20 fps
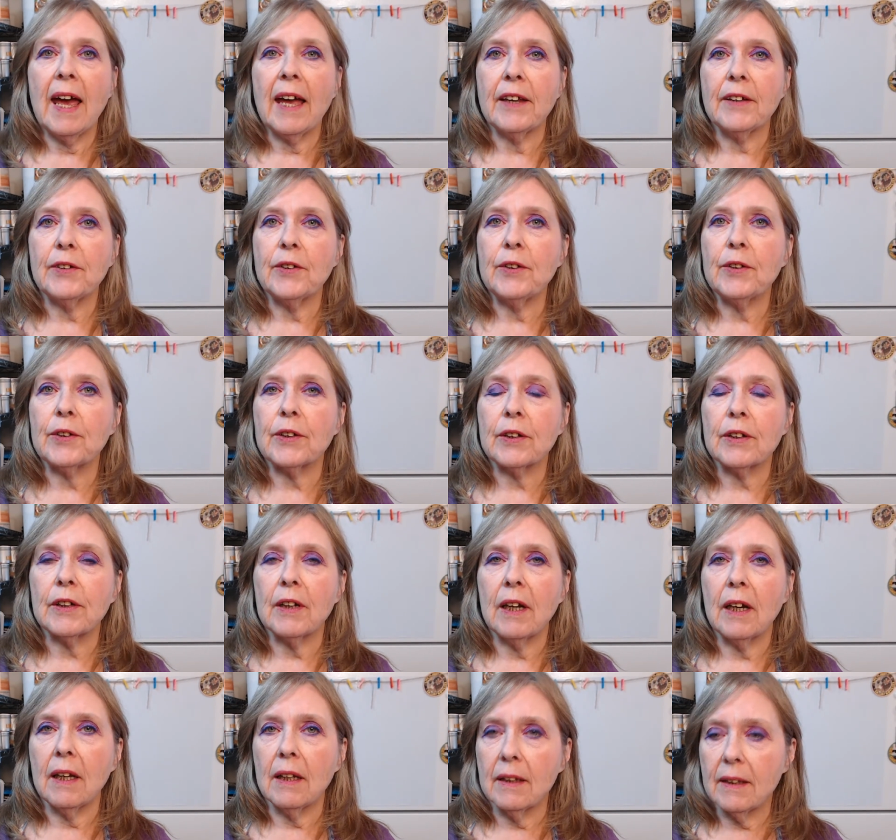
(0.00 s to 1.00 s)
and you're
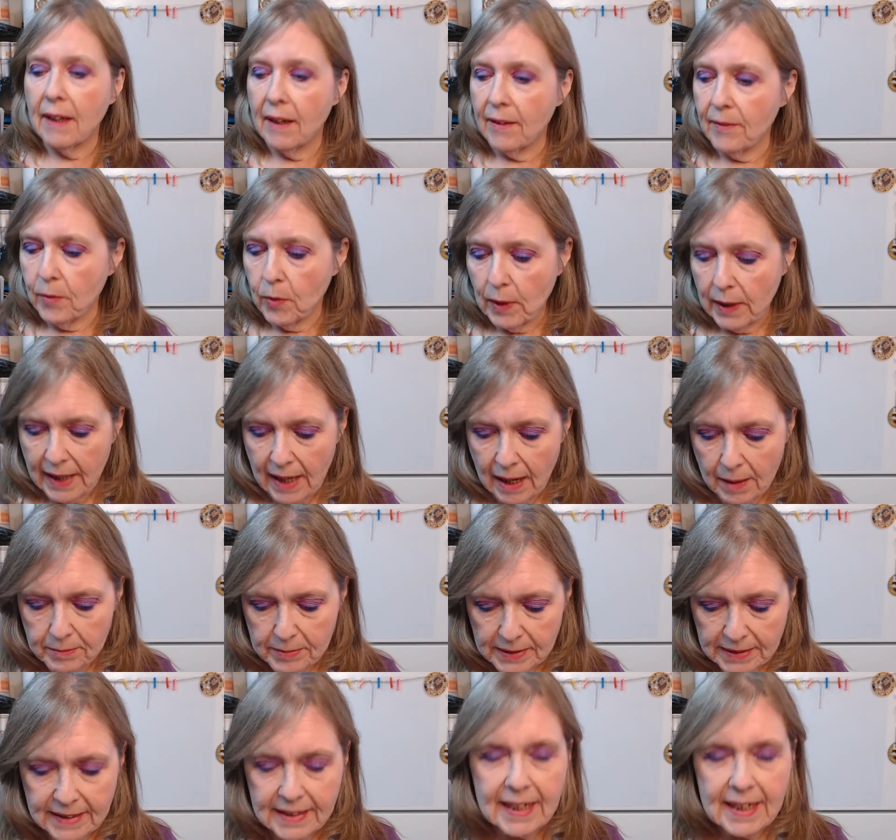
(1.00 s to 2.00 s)
going to love what
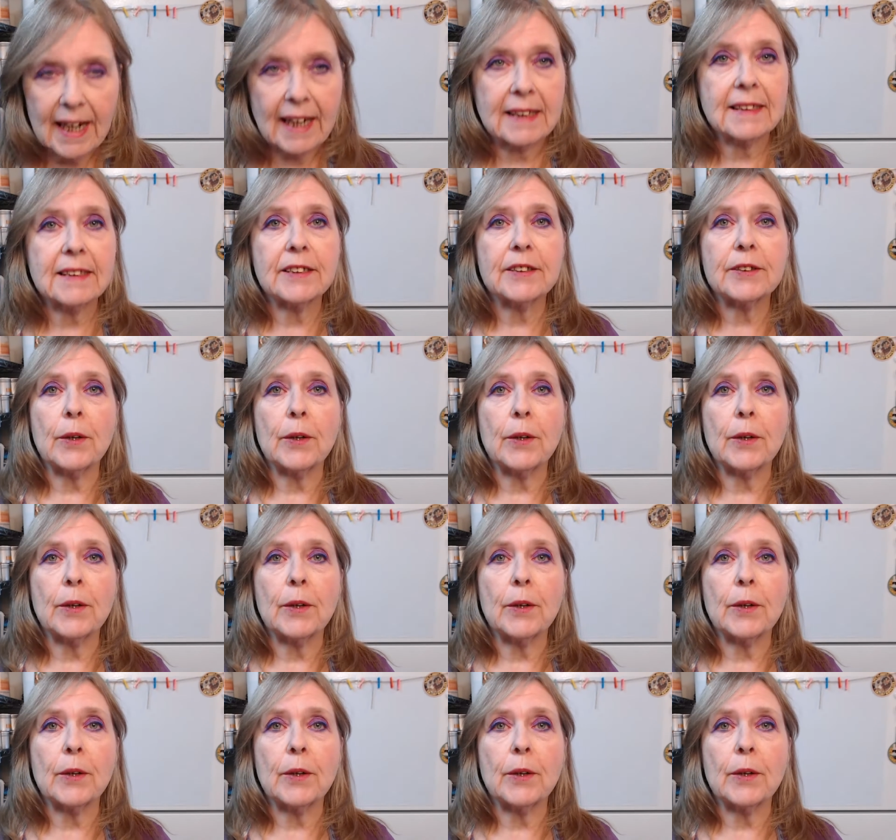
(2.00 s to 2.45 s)
happens next.